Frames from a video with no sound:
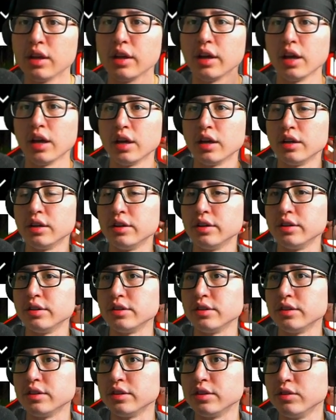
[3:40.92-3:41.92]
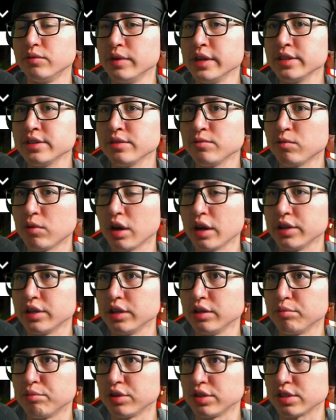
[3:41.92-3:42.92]
and the reason why I
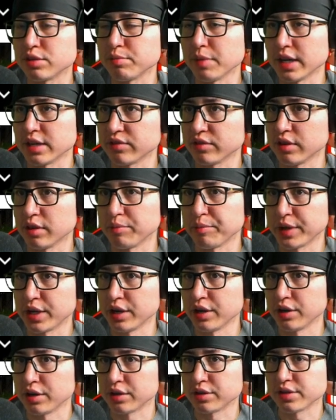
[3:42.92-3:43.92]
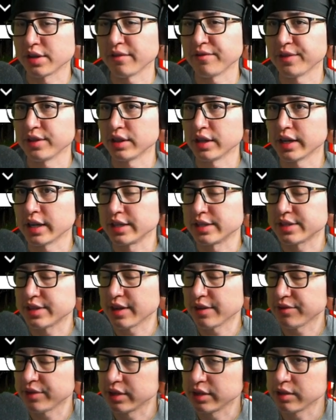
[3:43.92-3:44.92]
didn't put Smashville up here, because I feel like it's
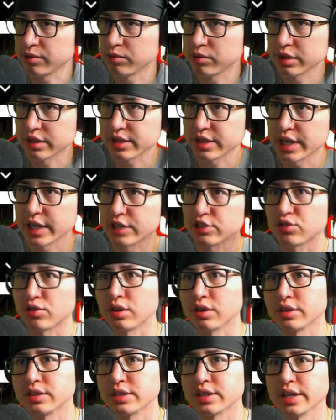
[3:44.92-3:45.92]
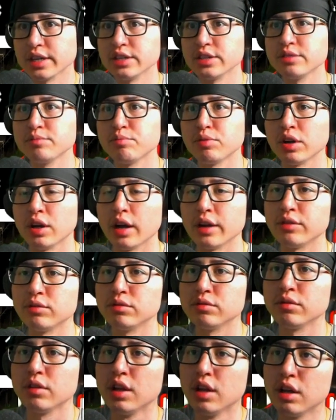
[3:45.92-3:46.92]
definitely one of Snake's strongest stages, but I
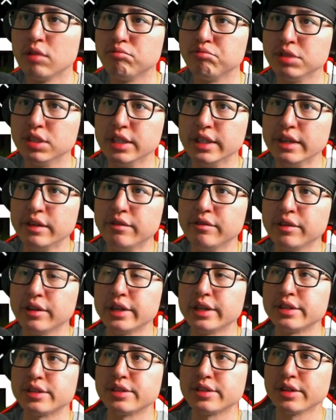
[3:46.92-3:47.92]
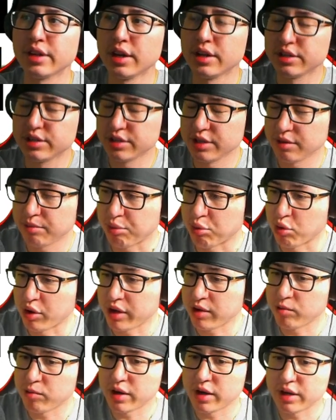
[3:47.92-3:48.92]
don't believe it's to the
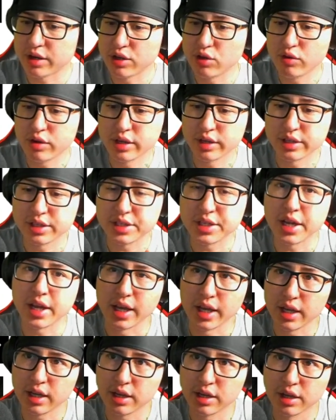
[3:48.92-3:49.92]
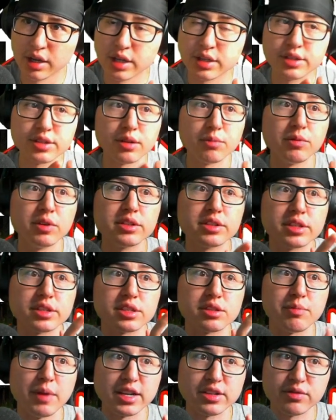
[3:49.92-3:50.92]
point where you can take someone to
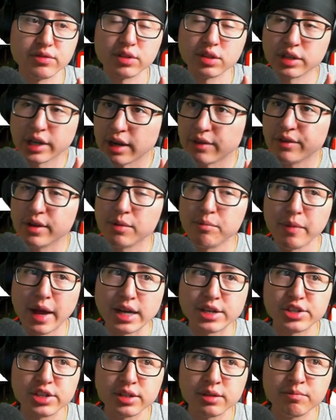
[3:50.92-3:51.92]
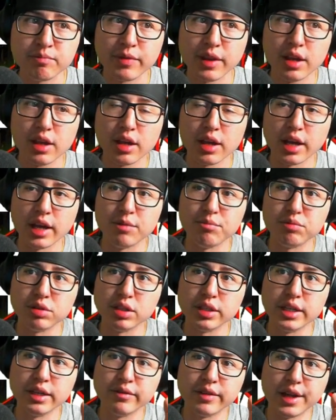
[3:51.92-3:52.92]
Smashville on every matchup and
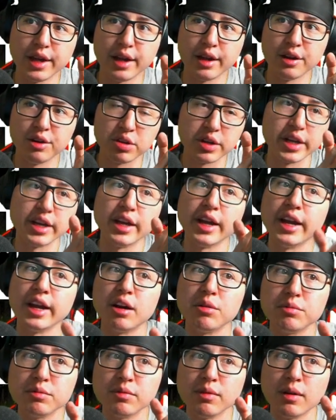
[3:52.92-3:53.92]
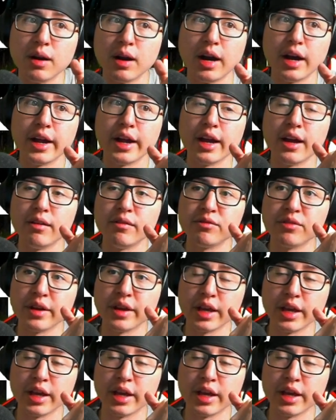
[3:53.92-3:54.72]
believe that, okay, hey, I have